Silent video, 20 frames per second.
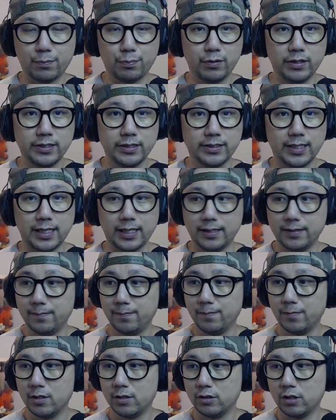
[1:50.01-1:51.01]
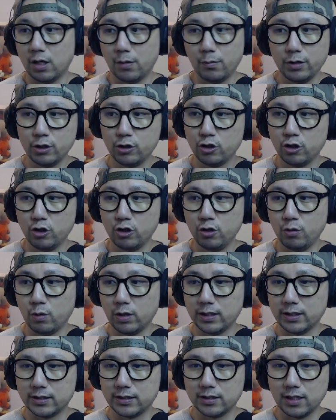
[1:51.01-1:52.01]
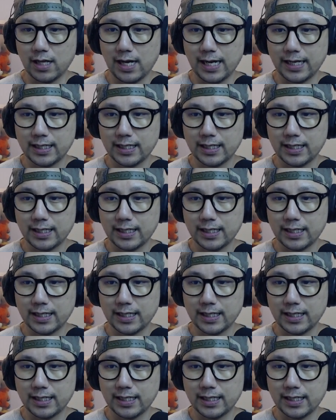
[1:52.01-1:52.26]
preset. I want to show you what it's like